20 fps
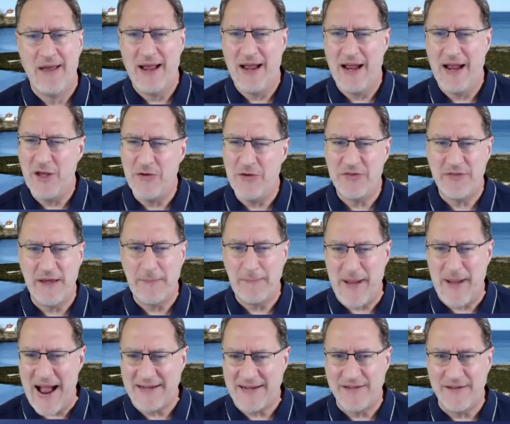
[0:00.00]
And you think
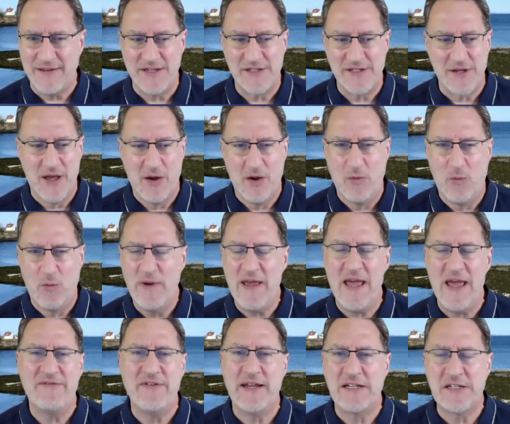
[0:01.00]
back to this, we
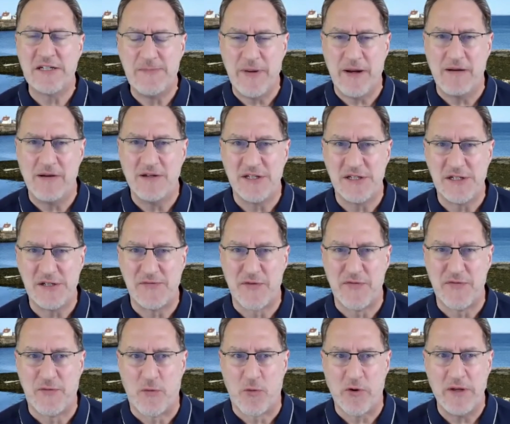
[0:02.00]
haven't experienced this for
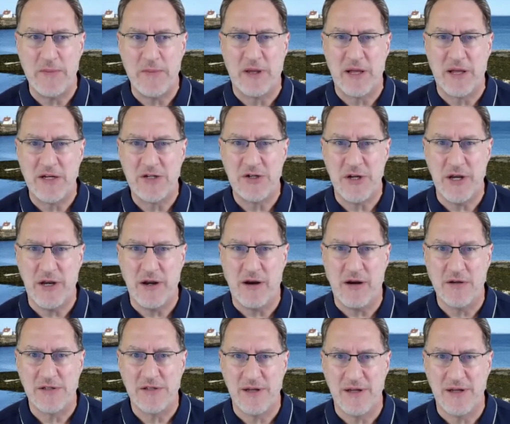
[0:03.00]
40 plus years.